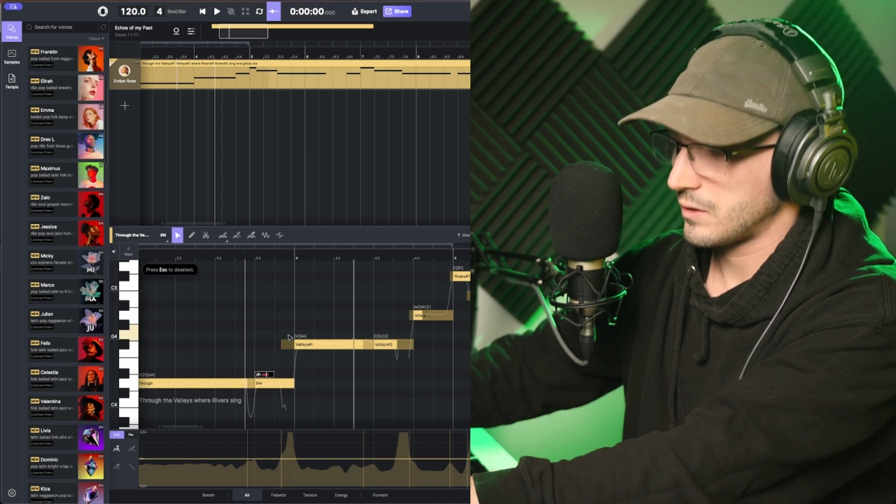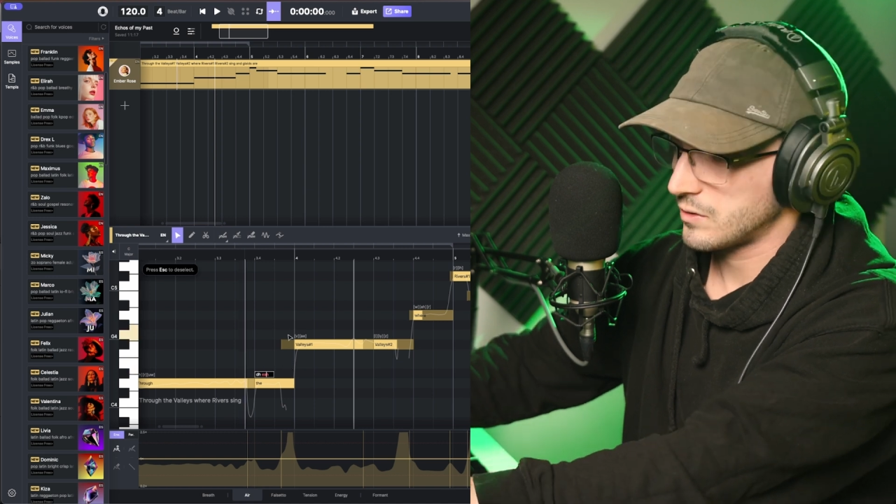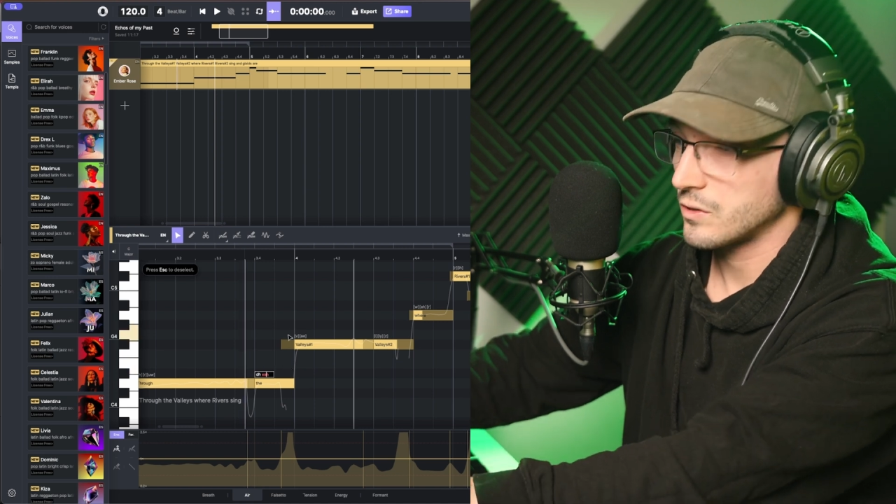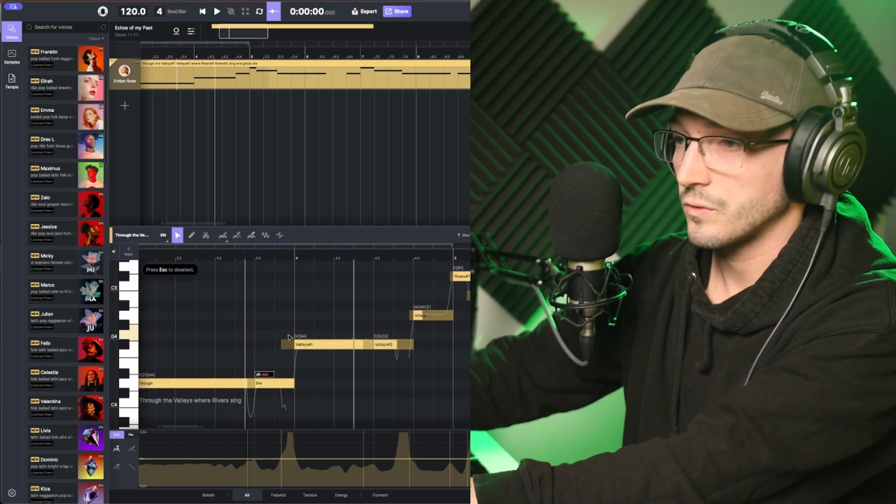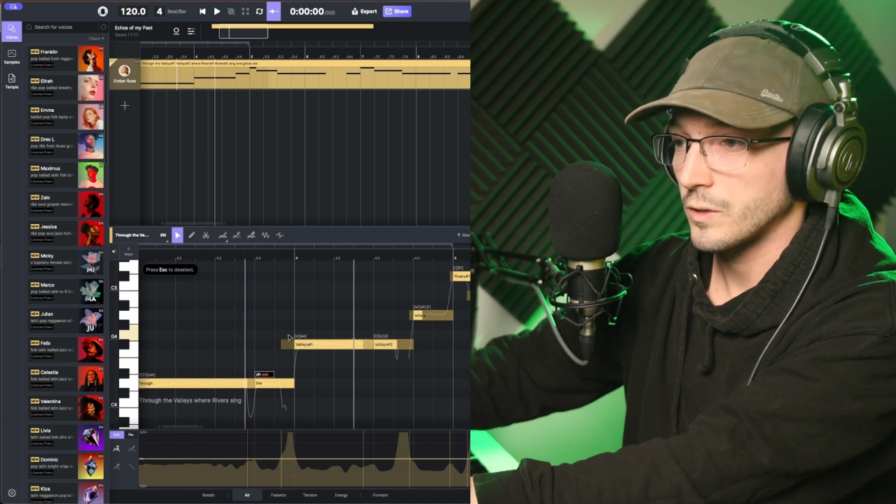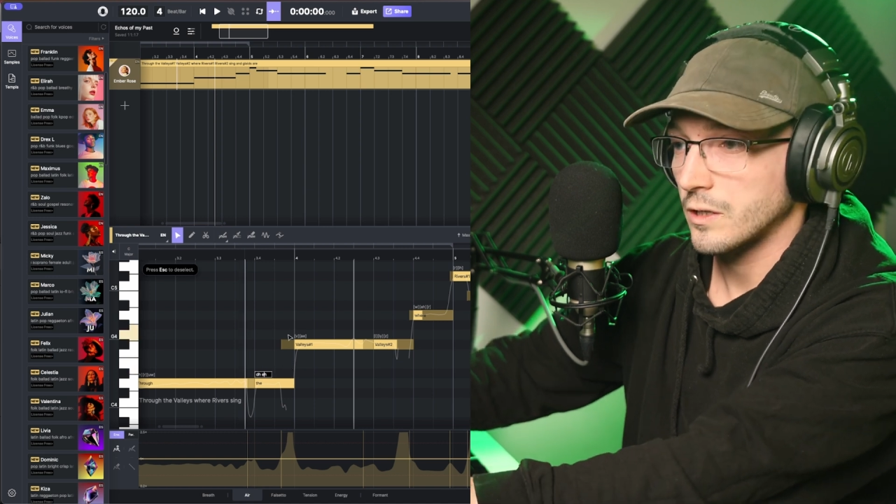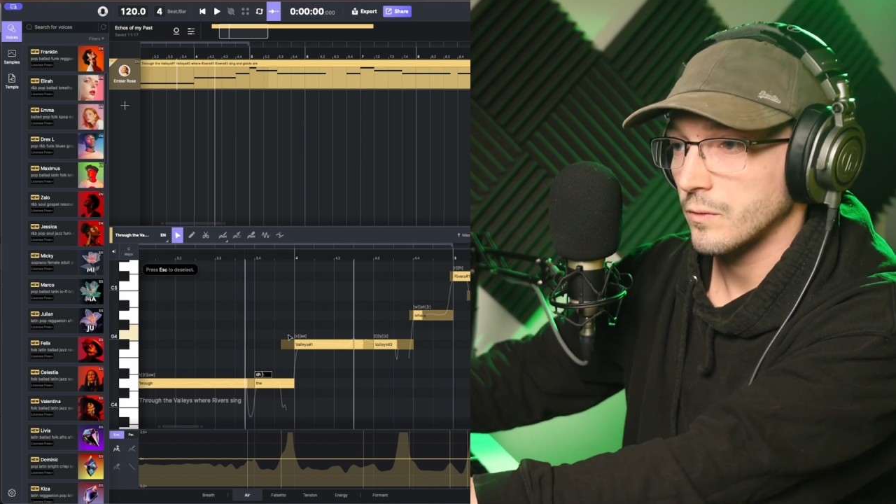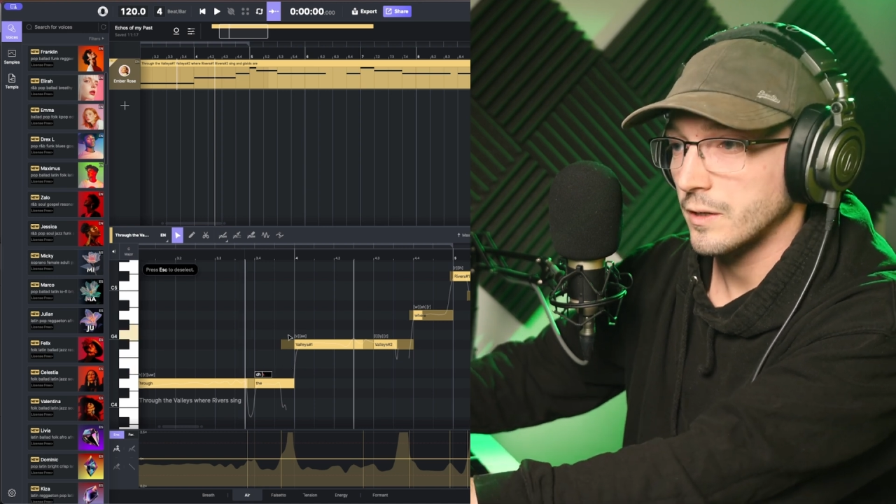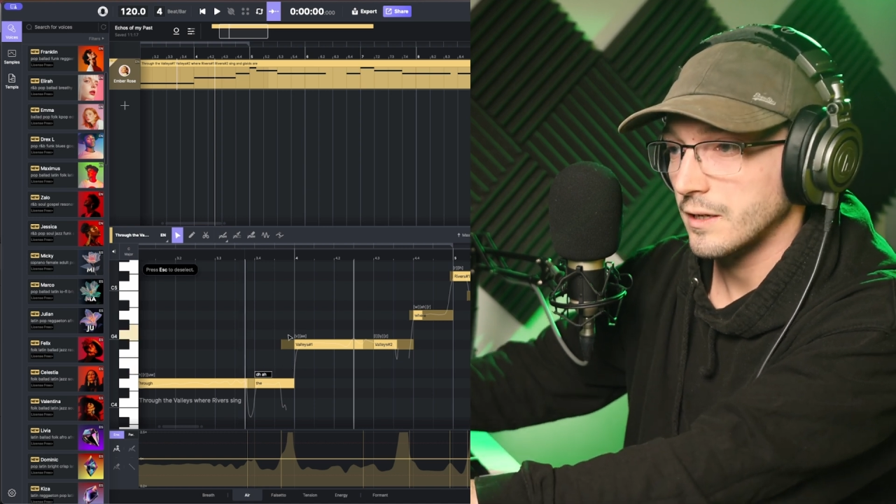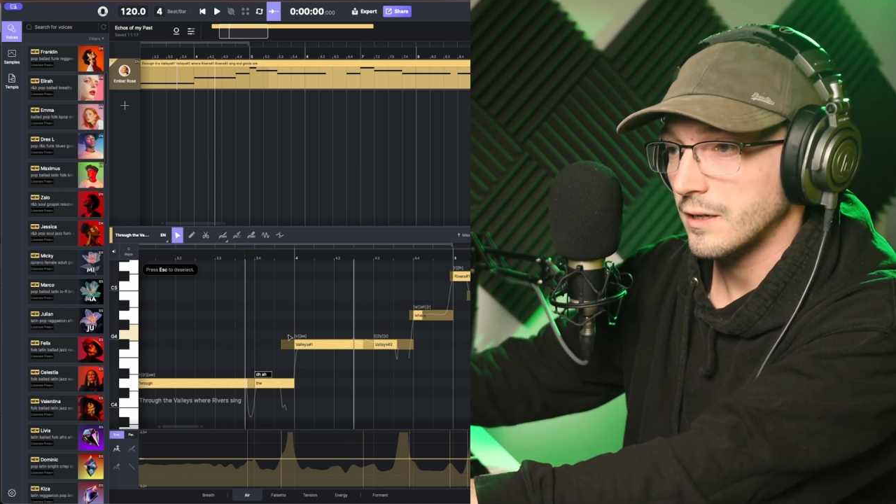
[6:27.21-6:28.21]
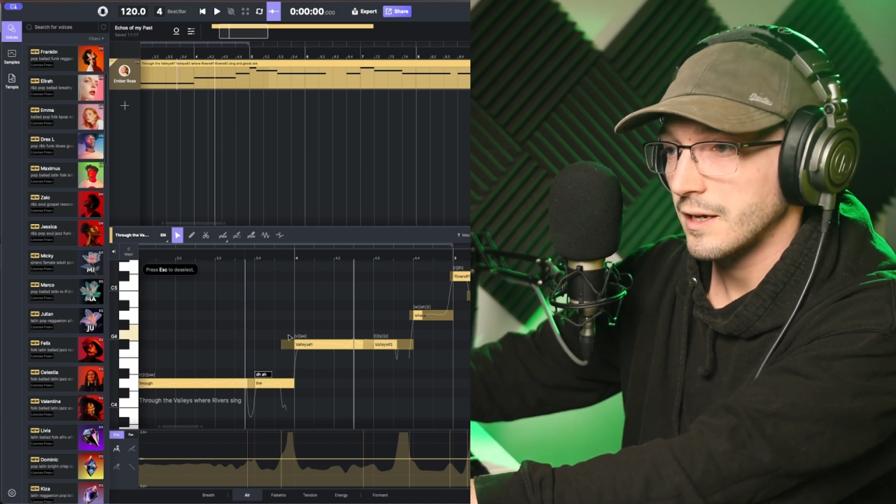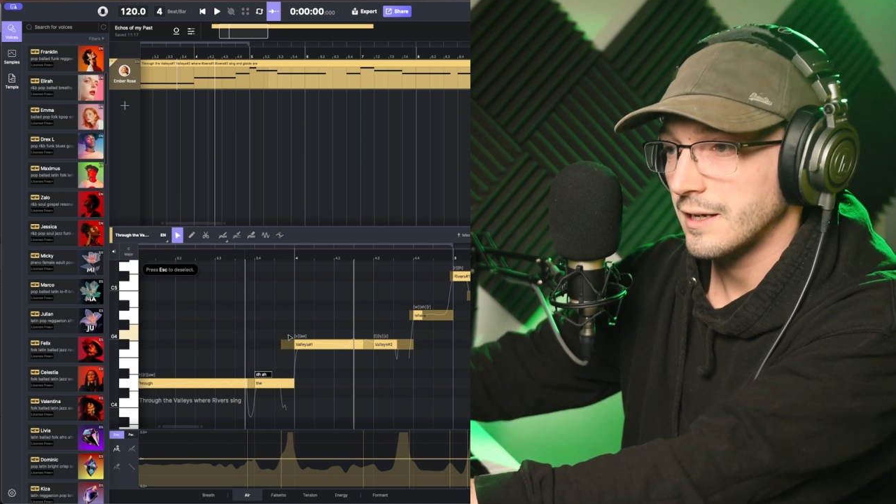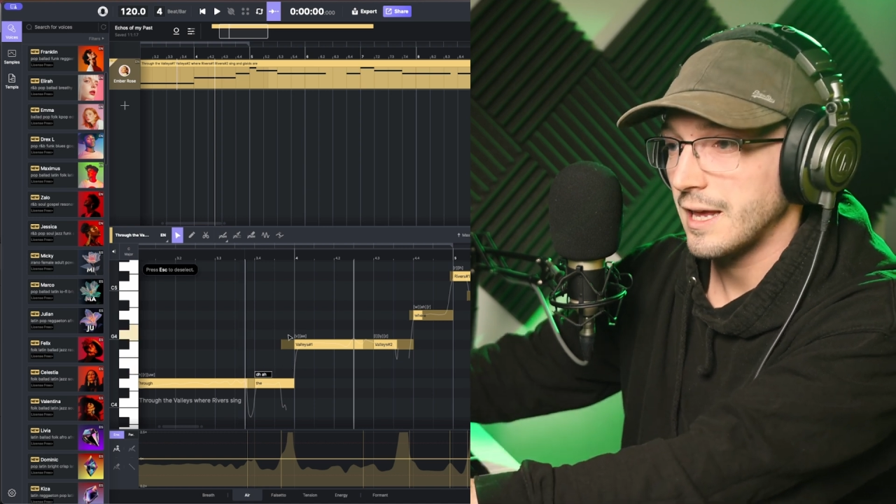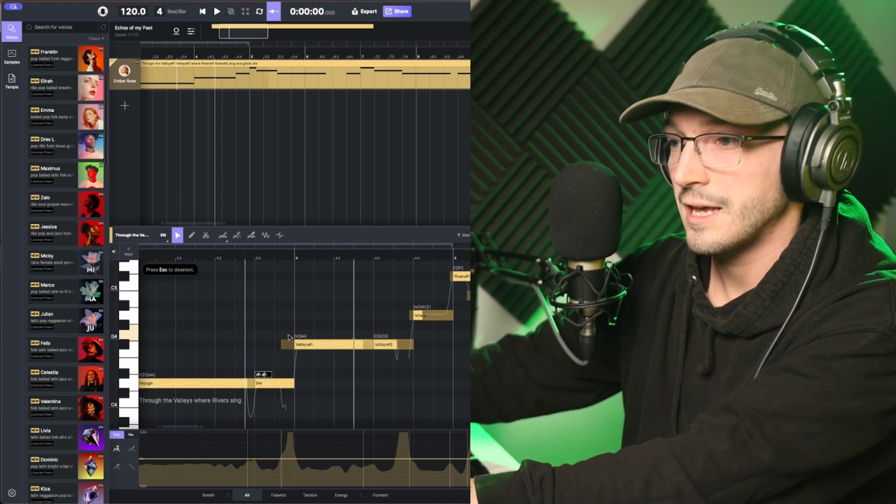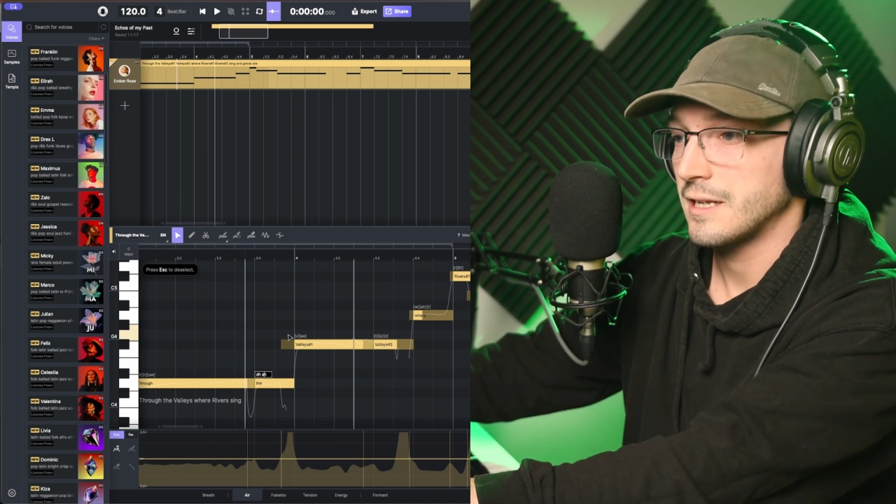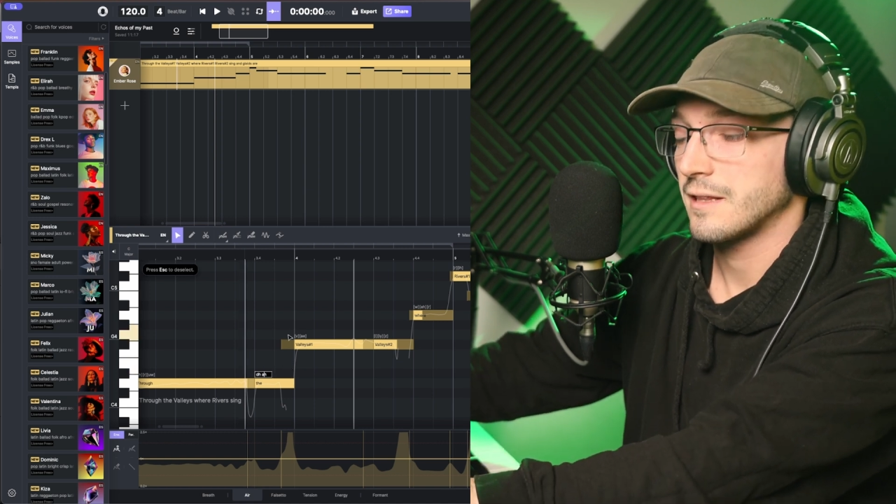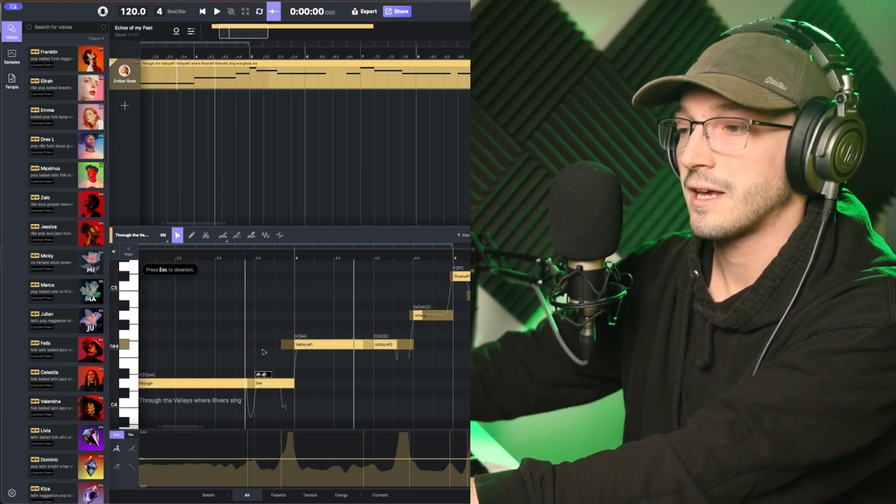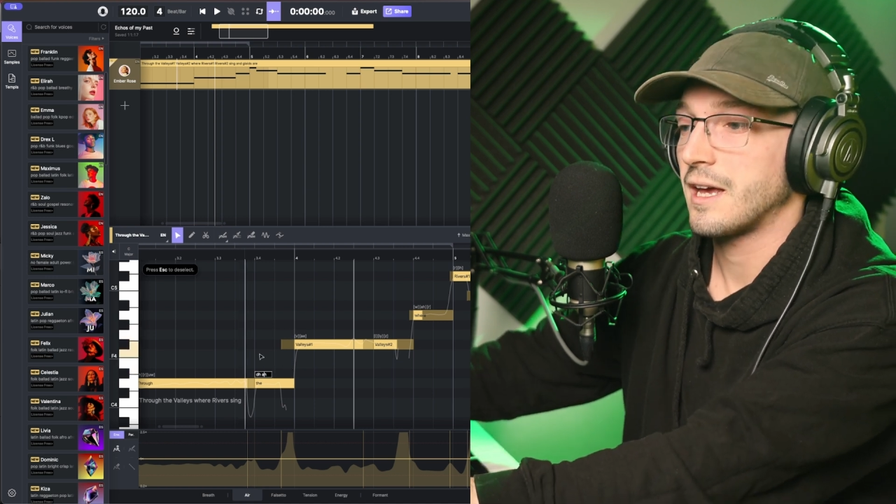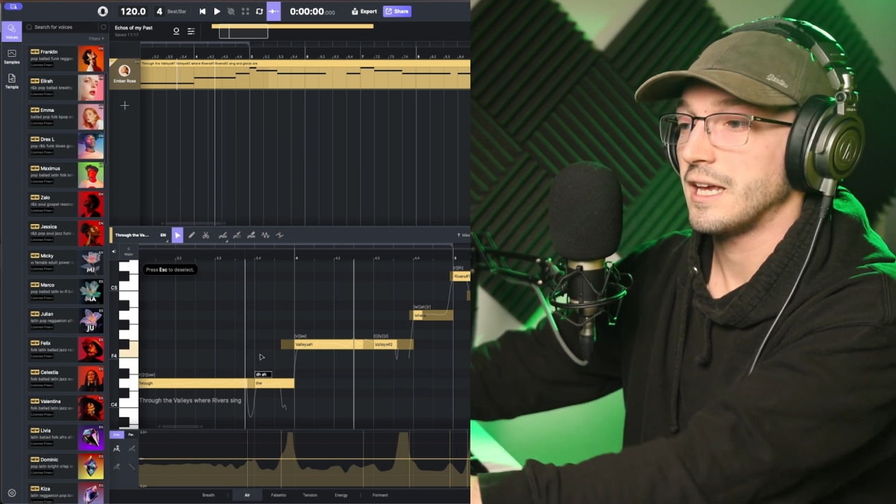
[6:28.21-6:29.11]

So if we go in and edit that,